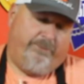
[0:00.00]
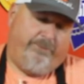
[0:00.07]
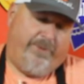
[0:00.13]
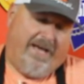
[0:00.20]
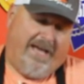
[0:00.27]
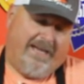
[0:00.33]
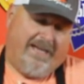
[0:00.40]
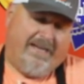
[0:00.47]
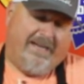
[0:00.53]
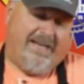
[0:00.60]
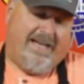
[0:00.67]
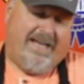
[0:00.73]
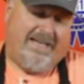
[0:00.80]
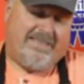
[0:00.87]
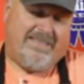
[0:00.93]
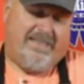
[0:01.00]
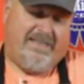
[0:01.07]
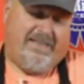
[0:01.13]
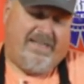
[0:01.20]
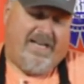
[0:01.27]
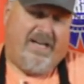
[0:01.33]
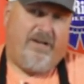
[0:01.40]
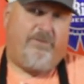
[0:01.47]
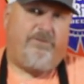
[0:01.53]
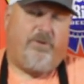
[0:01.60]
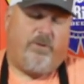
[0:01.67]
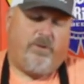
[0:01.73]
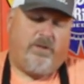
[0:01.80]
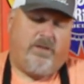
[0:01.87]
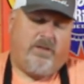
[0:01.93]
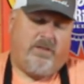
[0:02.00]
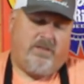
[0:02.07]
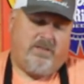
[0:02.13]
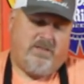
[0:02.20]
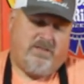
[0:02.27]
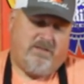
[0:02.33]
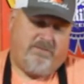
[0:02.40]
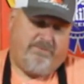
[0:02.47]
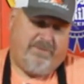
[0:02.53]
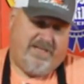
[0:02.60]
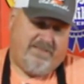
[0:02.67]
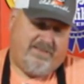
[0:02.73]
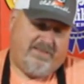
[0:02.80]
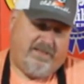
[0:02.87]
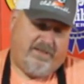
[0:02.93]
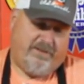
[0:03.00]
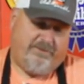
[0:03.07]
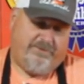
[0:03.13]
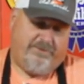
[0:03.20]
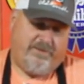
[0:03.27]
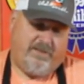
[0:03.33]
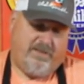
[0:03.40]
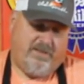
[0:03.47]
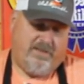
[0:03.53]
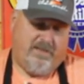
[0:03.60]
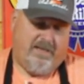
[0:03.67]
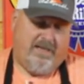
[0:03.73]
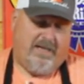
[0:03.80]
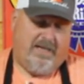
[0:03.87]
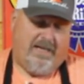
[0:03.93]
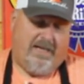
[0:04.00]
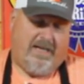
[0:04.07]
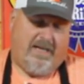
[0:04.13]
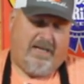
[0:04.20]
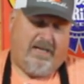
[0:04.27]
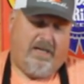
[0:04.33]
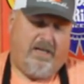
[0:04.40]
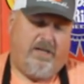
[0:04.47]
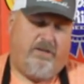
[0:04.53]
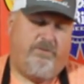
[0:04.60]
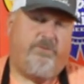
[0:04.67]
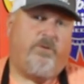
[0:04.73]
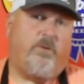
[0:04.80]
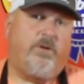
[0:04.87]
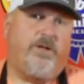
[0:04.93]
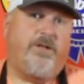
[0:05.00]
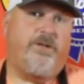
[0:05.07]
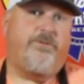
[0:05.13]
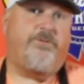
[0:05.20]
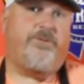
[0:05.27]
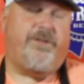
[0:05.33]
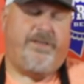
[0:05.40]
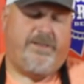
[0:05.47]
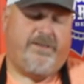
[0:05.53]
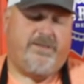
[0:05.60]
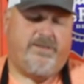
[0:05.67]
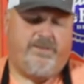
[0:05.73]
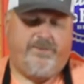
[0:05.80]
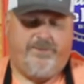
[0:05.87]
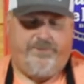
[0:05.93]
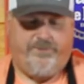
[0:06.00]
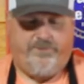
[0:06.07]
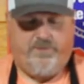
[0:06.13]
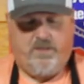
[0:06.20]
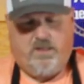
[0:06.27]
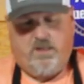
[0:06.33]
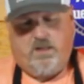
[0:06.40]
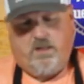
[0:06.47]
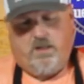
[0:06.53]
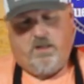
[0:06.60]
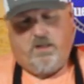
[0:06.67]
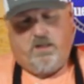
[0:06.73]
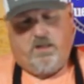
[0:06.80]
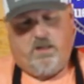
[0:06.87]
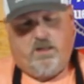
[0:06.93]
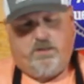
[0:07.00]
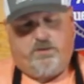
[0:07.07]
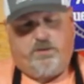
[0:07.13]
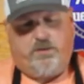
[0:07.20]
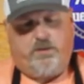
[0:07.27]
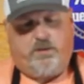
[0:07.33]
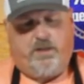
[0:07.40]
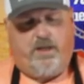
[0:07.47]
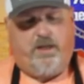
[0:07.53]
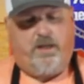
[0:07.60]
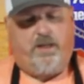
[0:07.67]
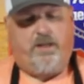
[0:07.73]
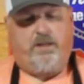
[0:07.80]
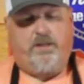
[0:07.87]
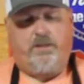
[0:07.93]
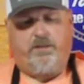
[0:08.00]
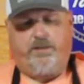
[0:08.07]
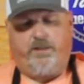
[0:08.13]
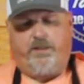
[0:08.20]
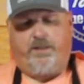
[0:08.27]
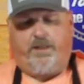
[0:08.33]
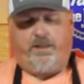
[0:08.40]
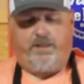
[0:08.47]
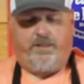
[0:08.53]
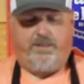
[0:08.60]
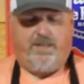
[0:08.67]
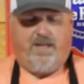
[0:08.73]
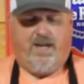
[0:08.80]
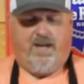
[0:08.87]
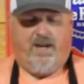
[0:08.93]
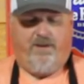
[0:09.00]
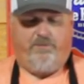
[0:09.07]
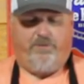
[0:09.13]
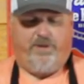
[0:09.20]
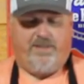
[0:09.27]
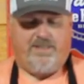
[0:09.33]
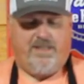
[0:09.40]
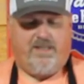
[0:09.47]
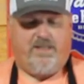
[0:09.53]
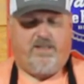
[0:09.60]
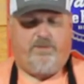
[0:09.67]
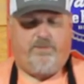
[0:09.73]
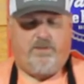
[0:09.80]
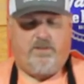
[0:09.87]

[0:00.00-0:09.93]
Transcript: back in 1994, myself and four good friends took a, look at that, every time,